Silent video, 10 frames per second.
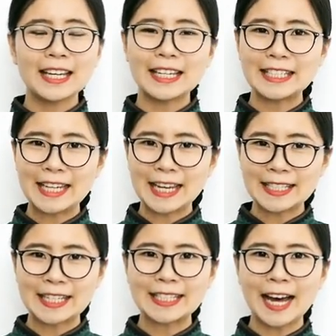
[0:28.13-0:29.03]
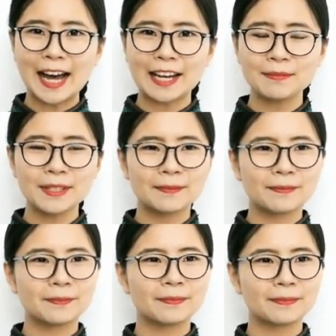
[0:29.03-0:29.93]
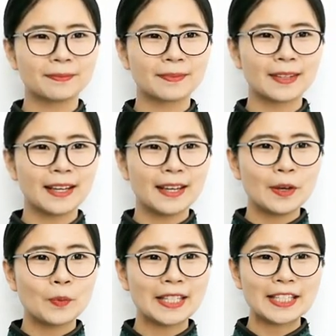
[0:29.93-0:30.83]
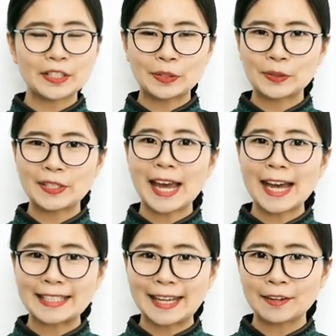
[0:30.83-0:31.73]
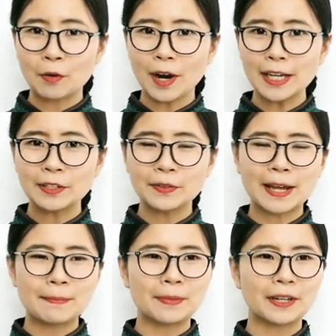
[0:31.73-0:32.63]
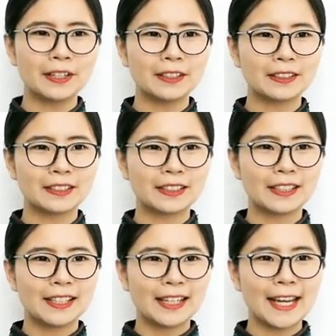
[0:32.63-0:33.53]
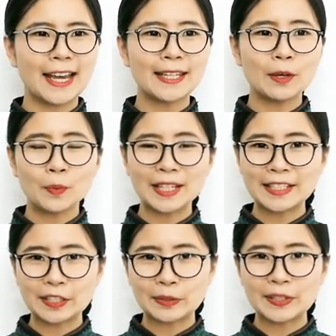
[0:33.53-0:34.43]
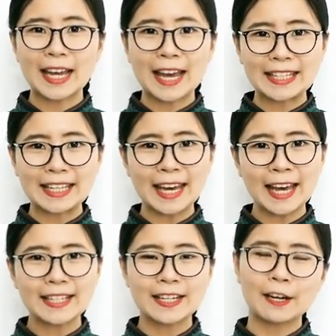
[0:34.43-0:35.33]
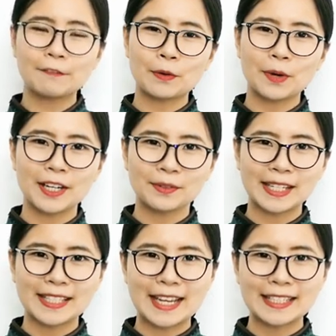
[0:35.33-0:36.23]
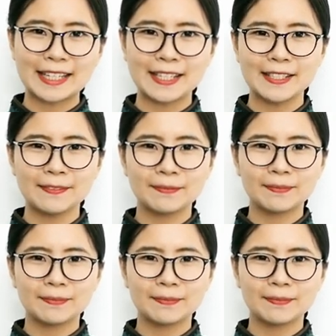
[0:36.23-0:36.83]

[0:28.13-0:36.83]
in dates and times, when it's used as an ordinal number, and when it's used at the end of a word or sentence.